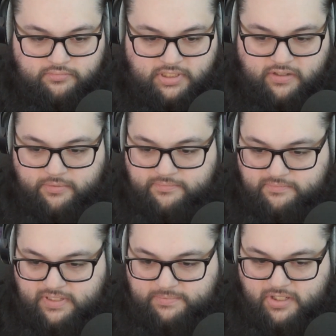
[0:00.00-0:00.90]
There you go.
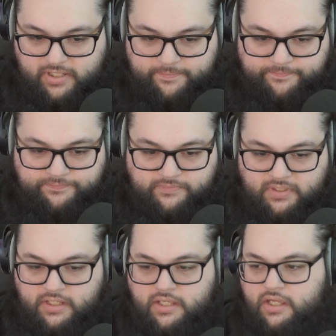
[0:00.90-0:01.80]
Stop talking.
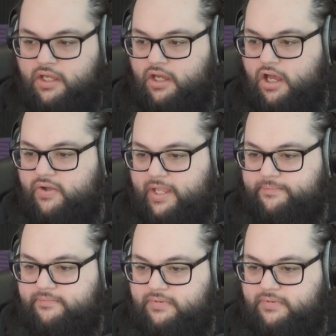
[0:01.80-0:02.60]
Okay,